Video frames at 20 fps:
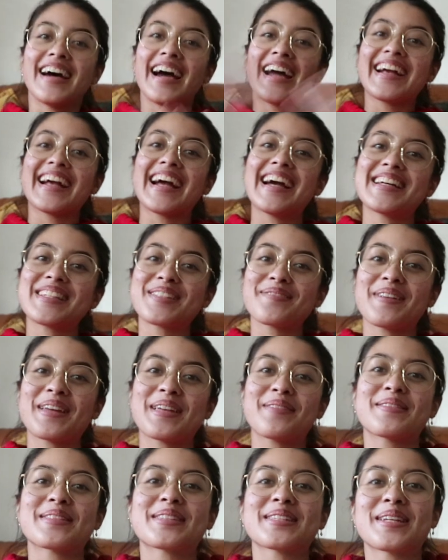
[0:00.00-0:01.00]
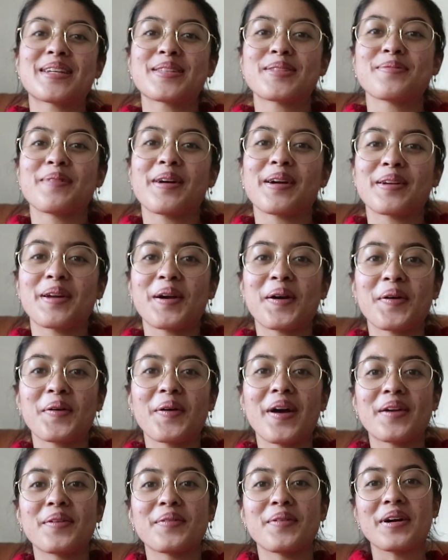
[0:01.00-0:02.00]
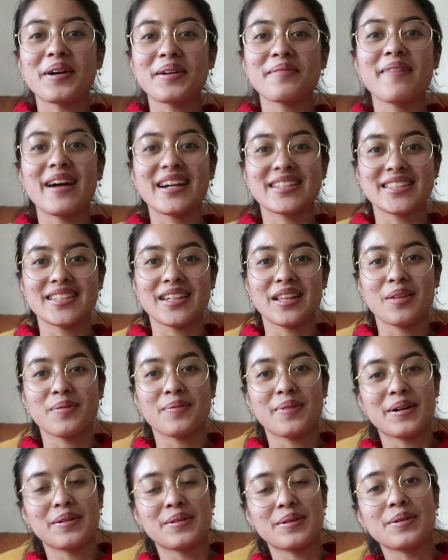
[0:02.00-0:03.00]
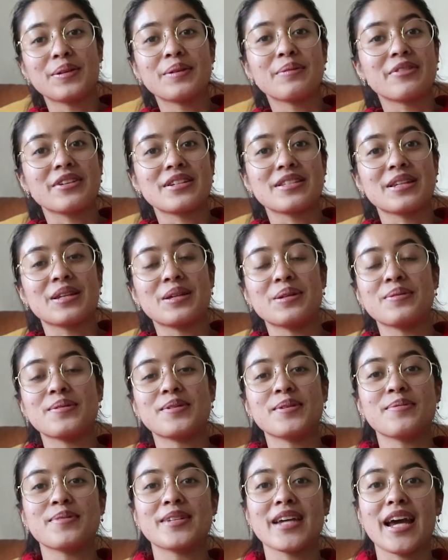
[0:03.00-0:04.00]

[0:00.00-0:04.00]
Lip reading: Hi guys, my name is Selena Sumakno, and welcome back to the University YouTube